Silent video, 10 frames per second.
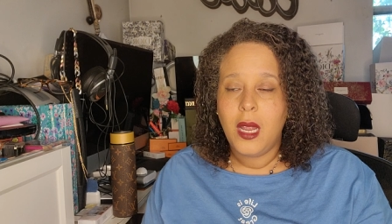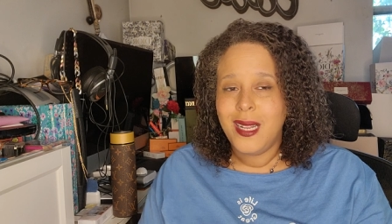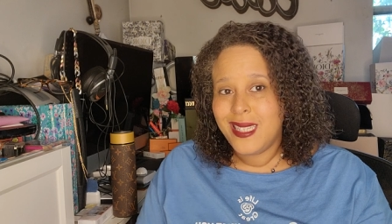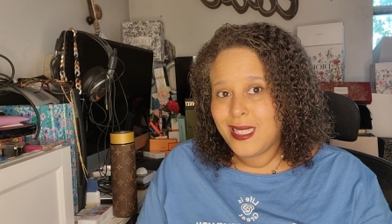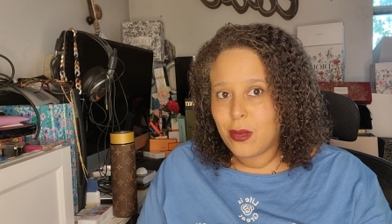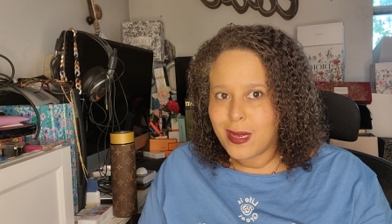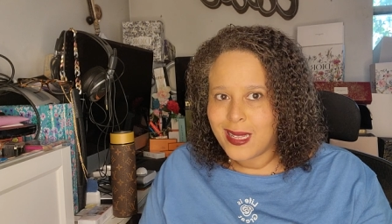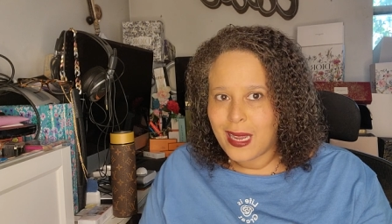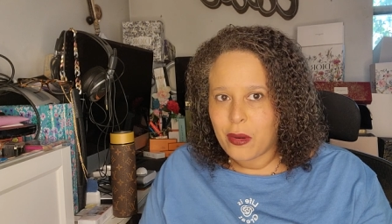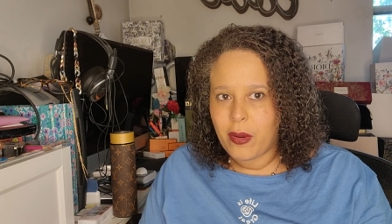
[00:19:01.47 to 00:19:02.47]
It's still
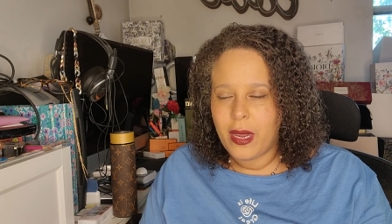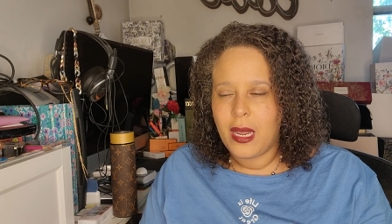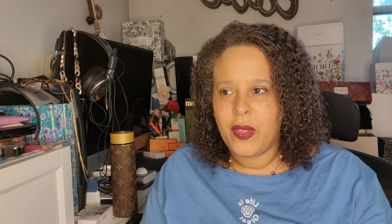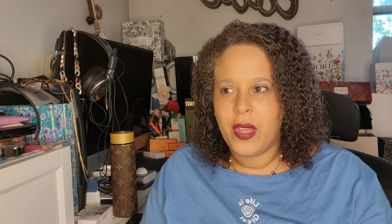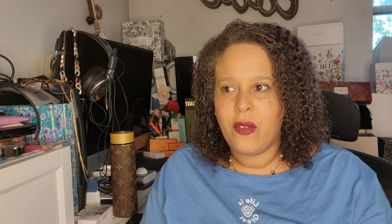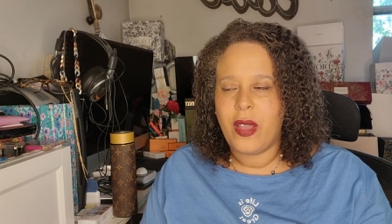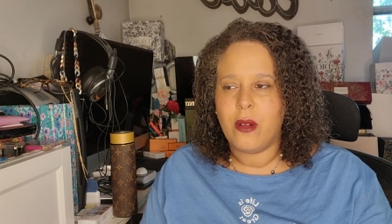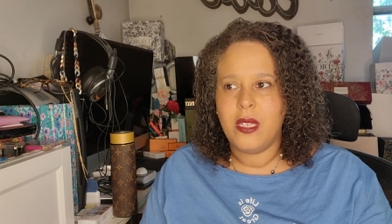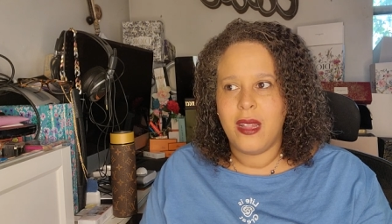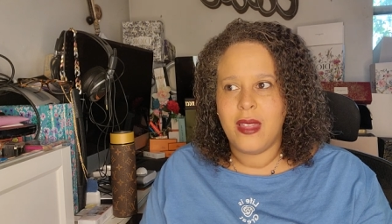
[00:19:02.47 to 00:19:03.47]
not that great. I think if I
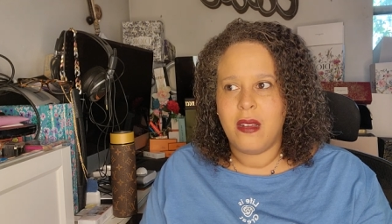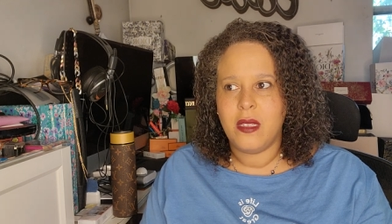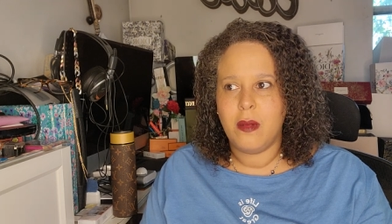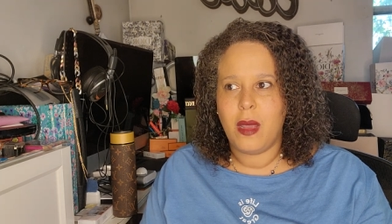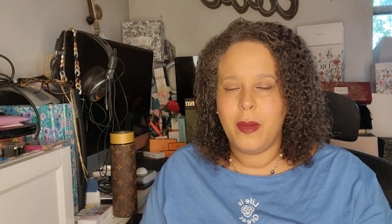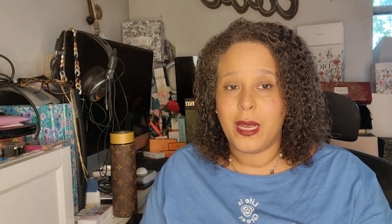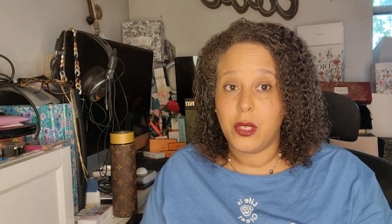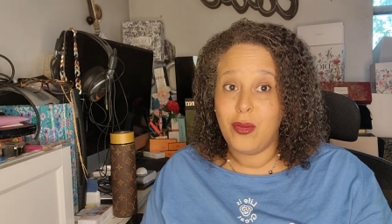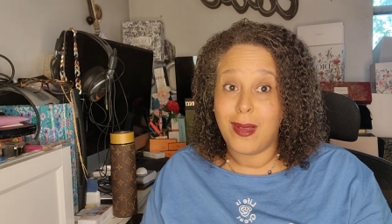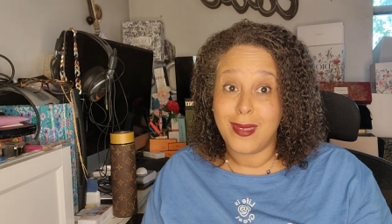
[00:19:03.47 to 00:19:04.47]
go 10,000, it might be like a
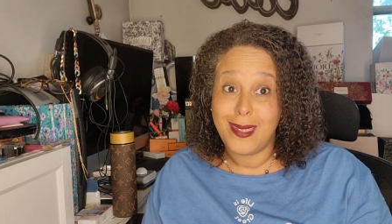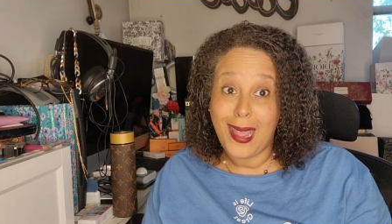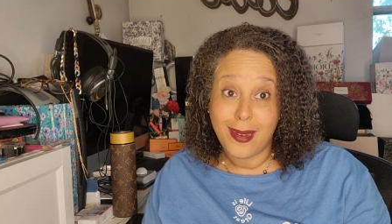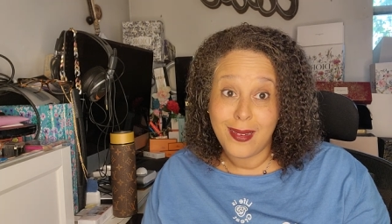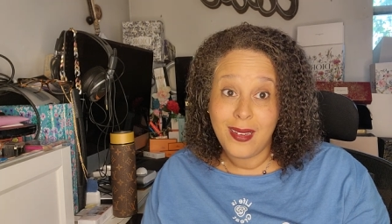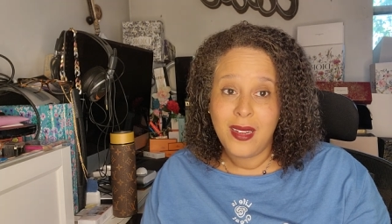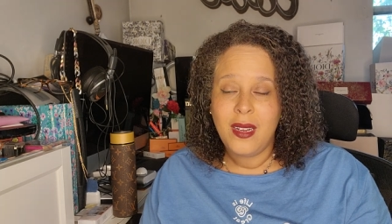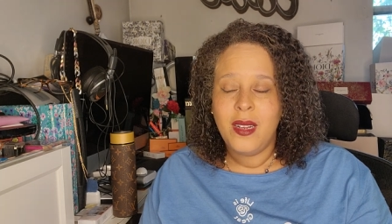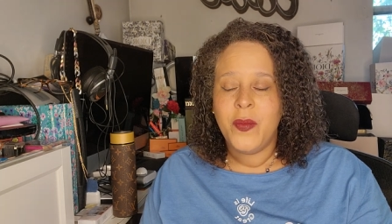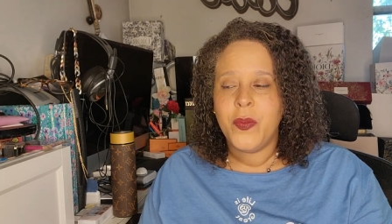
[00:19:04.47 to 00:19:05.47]
2010
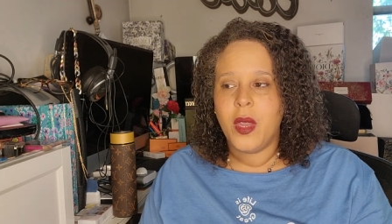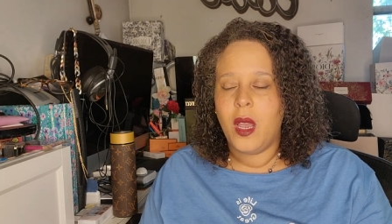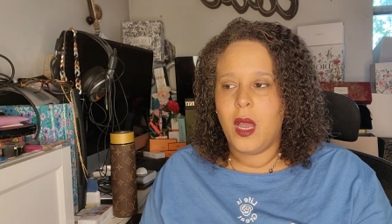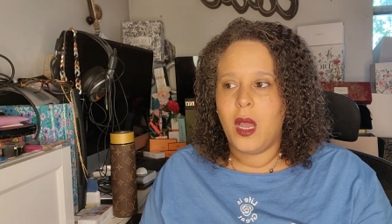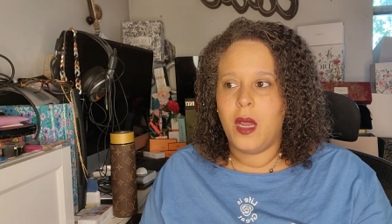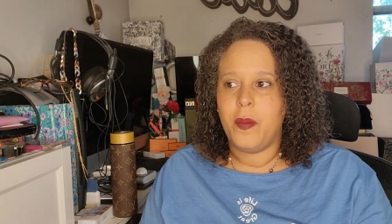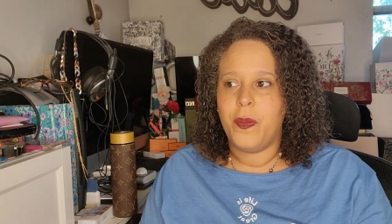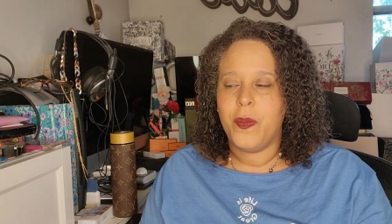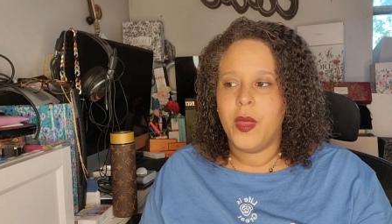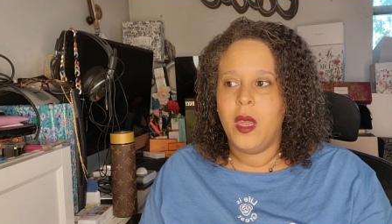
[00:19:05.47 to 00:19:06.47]

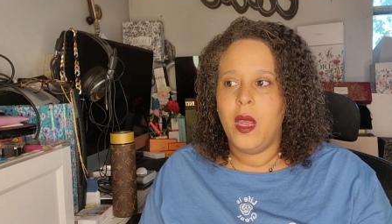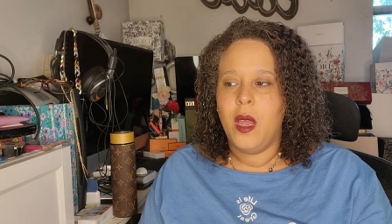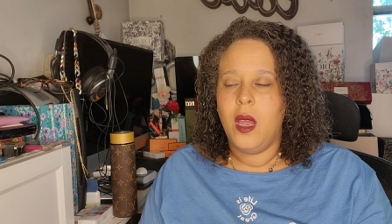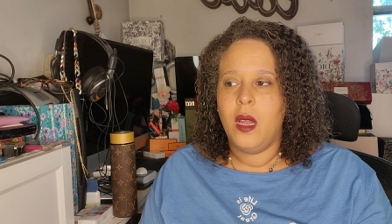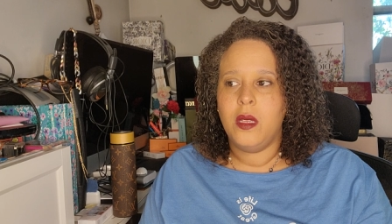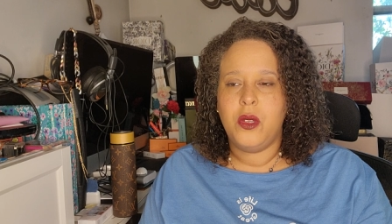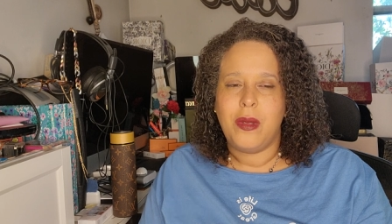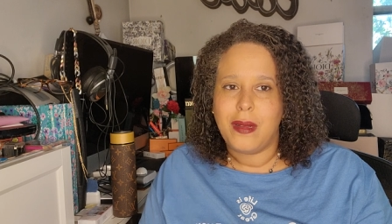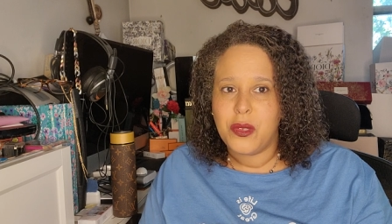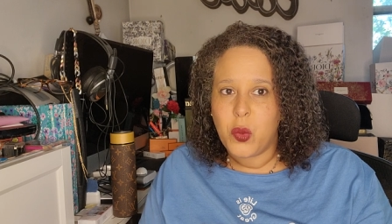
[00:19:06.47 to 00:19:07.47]
um
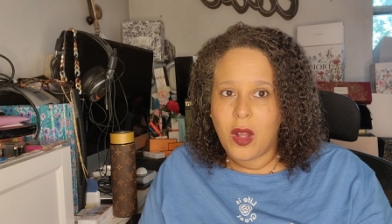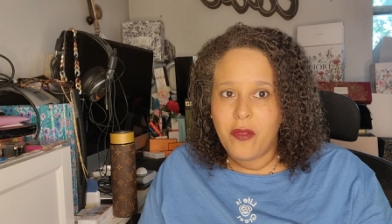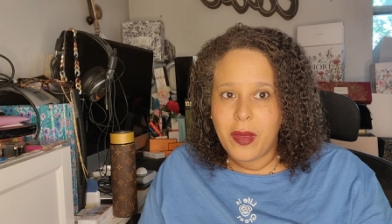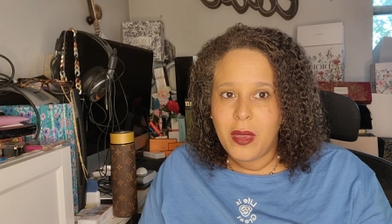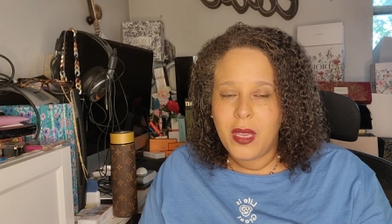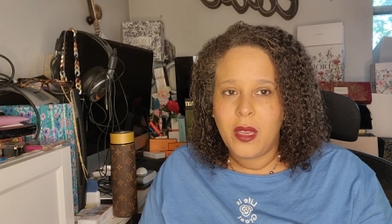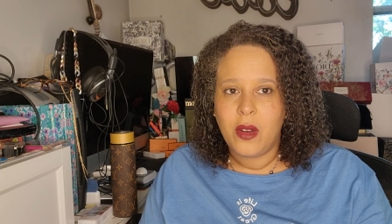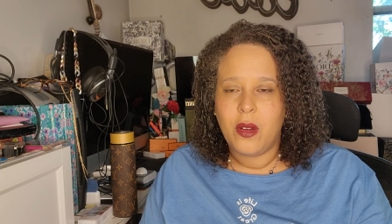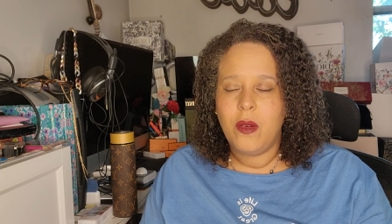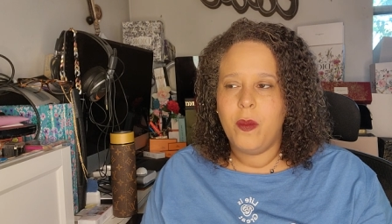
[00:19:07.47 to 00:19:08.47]
2012 maybe, you
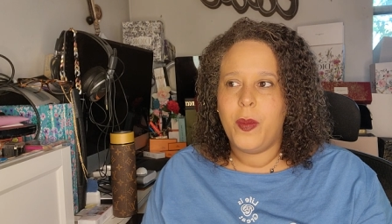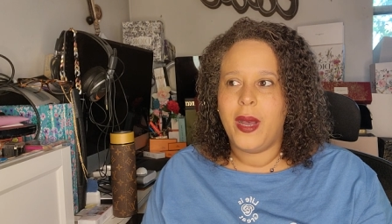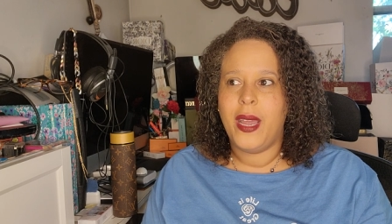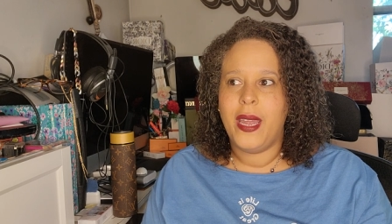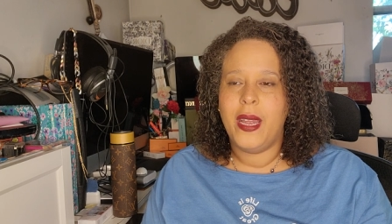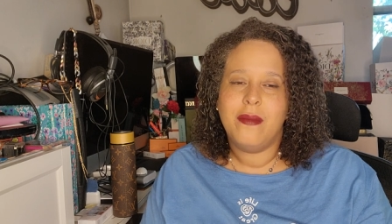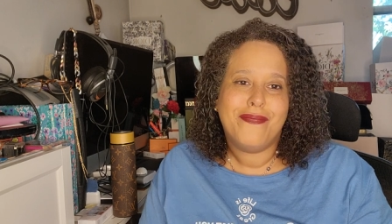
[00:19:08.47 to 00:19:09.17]
know, but